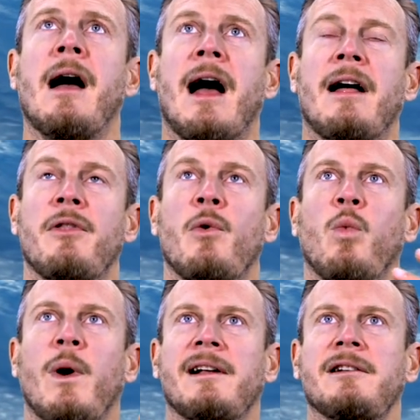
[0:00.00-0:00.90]
And that
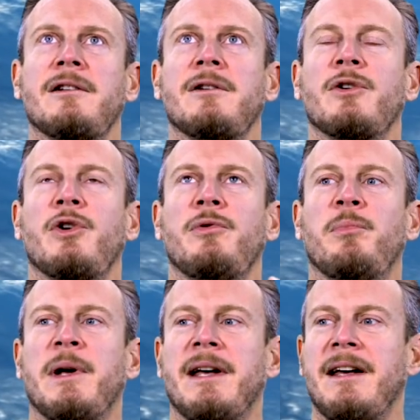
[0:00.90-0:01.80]
will could
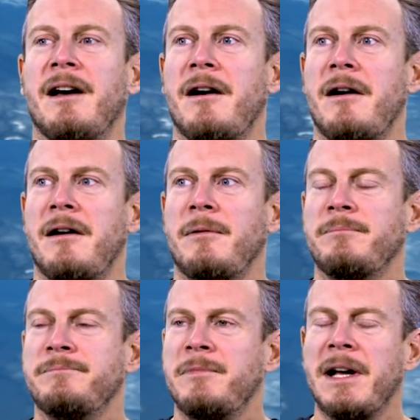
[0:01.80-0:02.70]
be
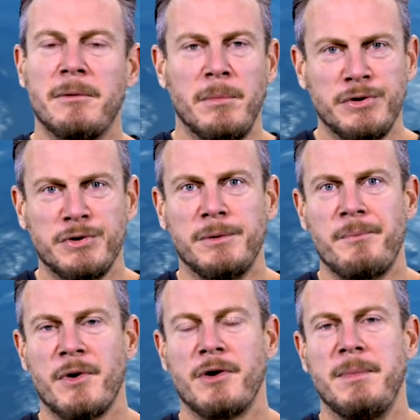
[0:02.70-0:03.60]
like a muscle
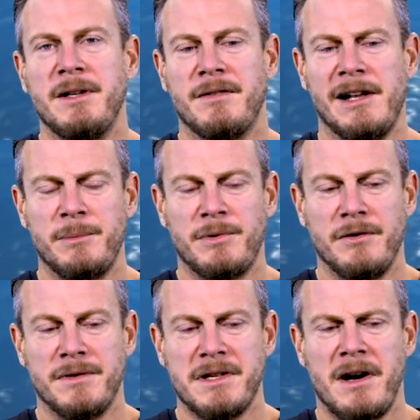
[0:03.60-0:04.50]
that could be developed
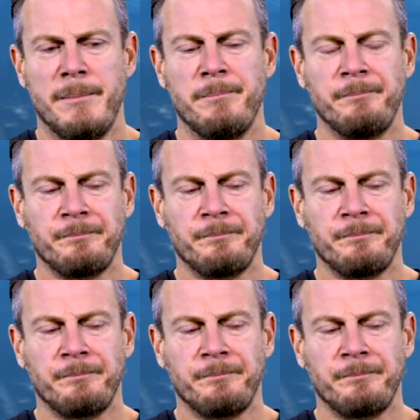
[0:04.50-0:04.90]
over time.